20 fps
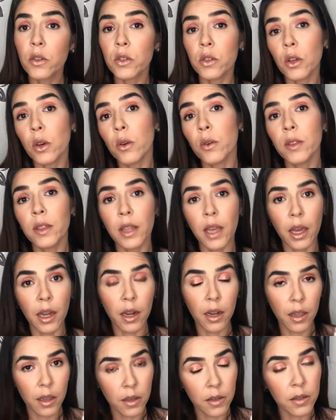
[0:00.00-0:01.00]
so
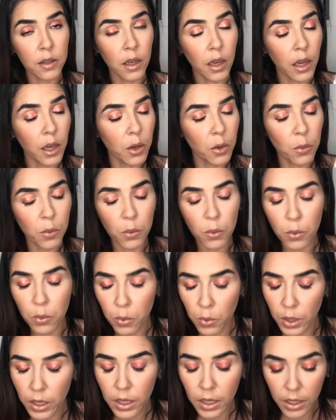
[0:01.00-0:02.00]
that is a
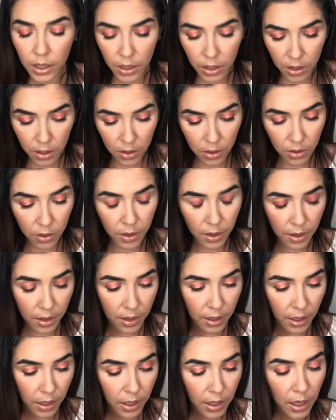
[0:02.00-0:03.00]
really good
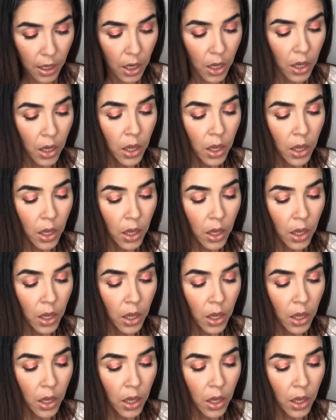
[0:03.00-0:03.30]
thing.